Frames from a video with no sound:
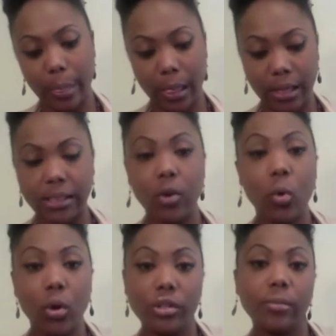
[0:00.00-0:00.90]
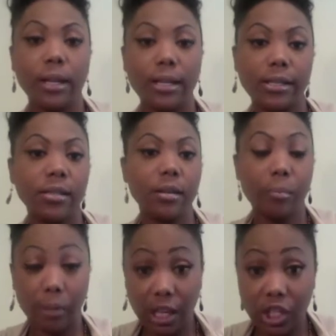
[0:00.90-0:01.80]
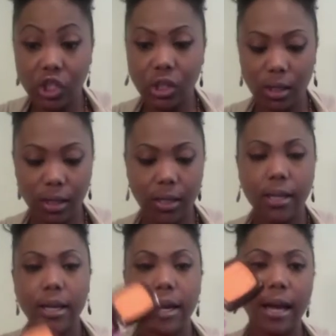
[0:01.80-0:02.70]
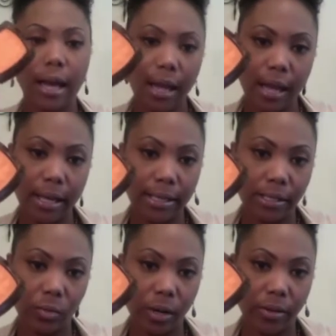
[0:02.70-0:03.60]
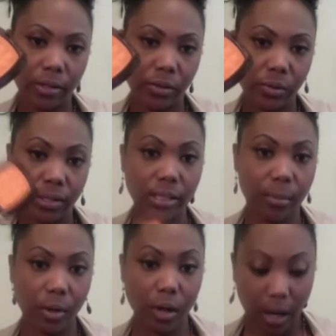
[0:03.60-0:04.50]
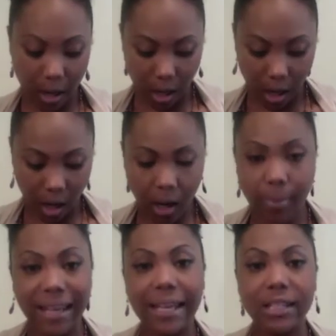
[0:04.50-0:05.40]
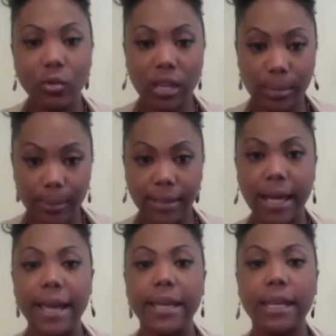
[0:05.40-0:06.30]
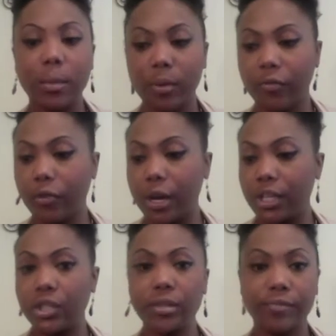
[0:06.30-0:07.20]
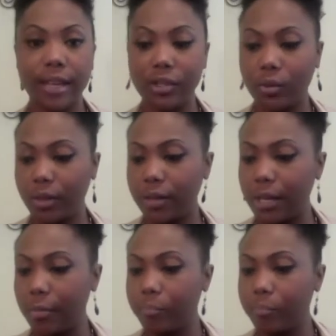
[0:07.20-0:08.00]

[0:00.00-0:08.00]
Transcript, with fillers: It's an orange blush. blush. I like to wear this during summer. Um, I like to keep it light, keep it fresh, that sort of thing.